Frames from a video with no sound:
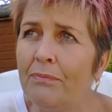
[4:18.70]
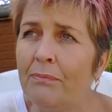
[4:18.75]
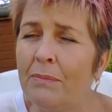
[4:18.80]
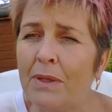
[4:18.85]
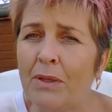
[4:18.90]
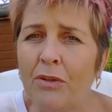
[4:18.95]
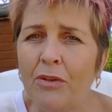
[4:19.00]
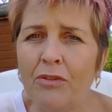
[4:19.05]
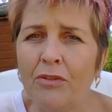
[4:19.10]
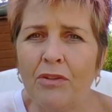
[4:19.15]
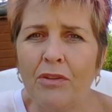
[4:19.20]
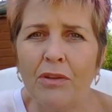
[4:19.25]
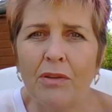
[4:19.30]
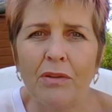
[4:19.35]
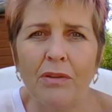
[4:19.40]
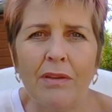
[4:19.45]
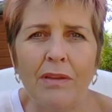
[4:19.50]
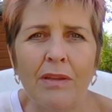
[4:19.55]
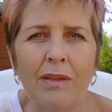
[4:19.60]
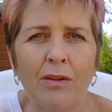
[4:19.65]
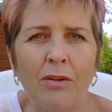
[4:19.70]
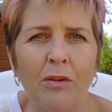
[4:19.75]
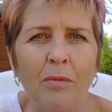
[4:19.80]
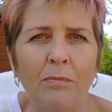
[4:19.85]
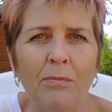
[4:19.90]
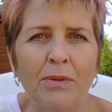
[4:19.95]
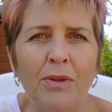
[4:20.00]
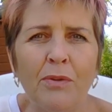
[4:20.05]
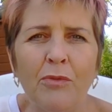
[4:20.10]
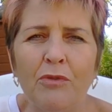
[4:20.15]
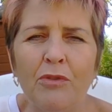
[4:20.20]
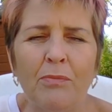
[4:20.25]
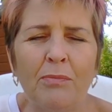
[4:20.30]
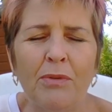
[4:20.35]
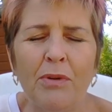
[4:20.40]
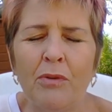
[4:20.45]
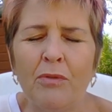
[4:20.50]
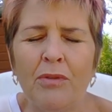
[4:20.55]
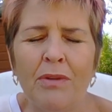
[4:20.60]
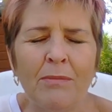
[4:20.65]
because the computer
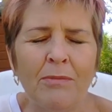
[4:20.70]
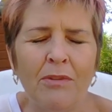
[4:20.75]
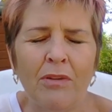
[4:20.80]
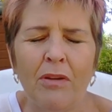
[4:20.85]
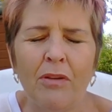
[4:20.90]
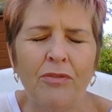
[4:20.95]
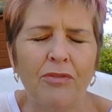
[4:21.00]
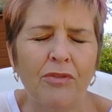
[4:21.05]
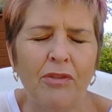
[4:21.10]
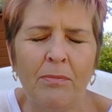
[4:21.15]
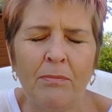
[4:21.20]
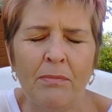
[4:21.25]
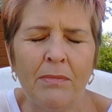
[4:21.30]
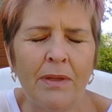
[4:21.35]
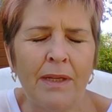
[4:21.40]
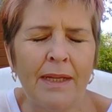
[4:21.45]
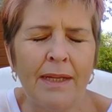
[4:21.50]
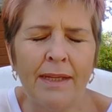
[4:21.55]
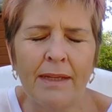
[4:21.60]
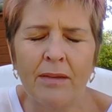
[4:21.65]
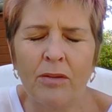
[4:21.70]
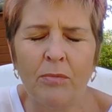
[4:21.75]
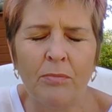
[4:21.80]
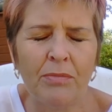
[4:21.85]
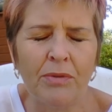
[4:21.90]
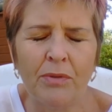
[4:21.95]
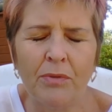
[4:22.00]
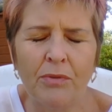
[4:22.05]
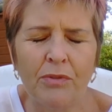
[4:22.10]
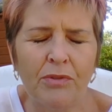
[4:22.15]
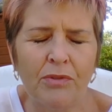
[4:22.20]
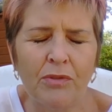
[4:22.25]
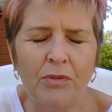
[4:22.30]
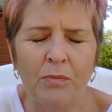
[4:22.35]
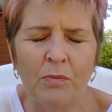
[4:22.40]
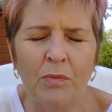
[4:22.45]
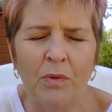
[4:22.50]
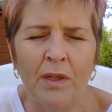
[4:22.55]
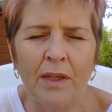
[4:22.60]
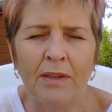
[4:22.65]
program's lost on my computer
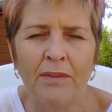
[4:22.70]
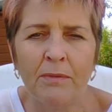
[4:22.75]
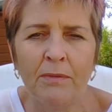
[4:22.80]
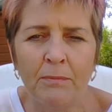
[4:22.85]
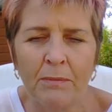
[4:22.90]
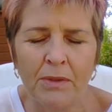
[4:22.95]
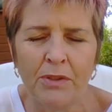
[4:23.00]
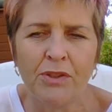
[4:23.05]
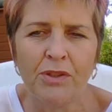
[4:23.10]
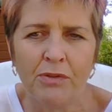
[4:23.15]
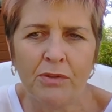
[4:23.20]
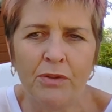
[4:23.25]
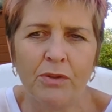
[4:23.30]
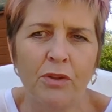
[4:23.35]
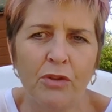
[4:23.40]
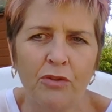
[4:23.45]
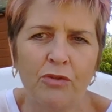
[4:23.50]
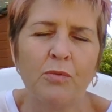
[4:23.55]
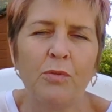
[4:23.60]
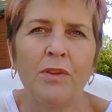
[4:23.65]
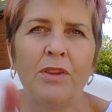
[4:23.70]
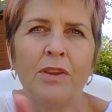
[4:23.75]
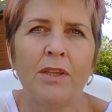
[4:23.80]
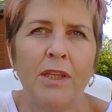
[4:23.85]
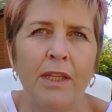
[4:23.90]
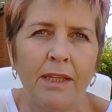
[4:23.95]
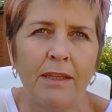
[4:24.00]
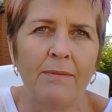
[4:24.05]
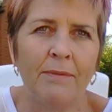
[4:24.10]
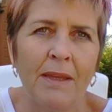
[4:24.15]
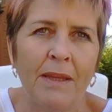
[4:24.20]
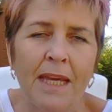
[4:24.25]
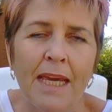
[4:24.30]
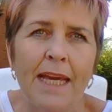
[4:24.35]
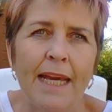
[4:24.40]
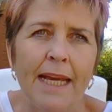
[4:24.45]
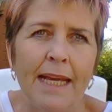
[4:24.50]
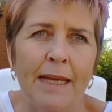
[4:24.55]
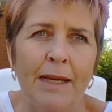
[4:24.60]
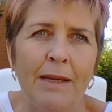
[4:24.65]
somewhere, that goes with the
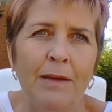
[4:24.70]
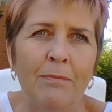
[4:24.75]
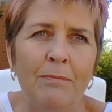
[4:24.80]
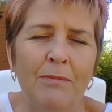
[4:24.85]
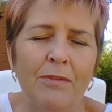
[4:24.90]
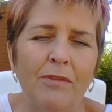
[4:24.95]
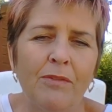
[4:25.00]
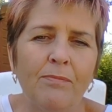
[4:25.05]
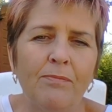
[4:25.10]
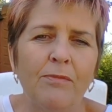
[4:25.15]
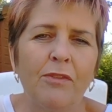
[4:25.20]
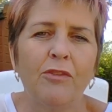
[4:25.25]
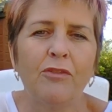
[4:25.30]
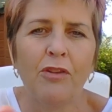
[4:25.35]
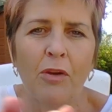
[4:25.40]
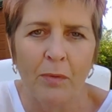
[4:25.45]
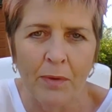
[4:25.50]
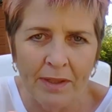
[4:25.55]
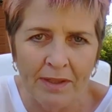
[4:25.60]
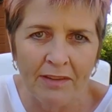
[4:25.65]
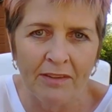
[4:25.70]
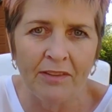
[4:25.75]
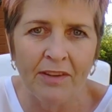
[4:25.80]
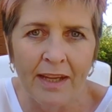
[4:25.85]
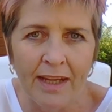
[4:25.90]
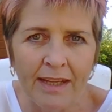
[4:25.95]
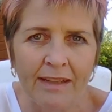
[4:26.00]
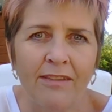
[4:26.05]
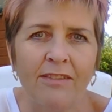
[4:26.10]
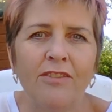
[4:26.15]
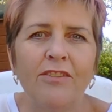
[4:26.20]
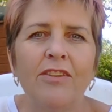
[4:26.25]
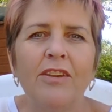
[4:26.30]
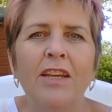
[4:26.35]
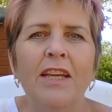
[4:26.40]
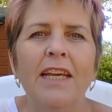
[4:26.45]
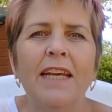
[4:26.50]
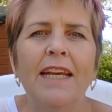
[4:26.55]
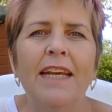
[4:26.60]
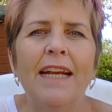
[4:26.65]
sewing designs,
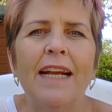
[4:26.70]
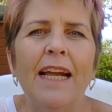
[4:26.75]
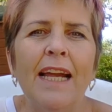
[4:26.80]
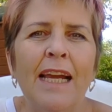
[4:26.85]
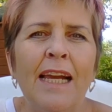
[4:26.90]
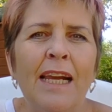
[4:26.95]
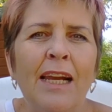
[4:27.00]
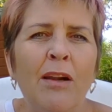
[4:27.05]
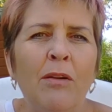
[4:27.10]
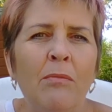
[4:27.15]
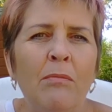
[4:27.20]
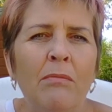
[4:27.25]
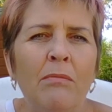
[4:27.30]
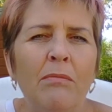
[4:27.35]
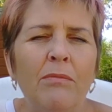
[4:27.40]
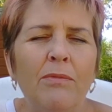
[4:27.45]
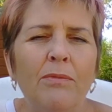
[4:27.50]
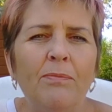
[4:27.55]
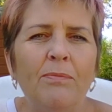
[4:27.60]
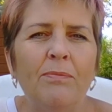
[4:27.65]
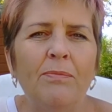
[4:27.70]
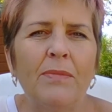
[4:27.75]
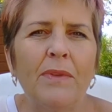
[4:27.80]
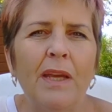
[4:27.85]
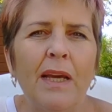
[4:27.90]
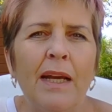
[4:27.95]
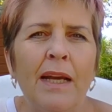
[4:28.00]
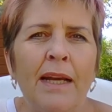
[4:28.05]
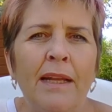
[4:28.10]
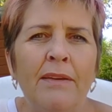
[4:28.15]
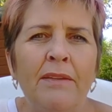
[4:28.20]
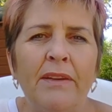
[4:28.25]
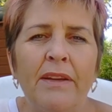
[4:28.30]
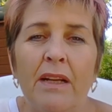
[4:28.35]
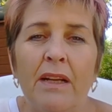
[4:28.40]
and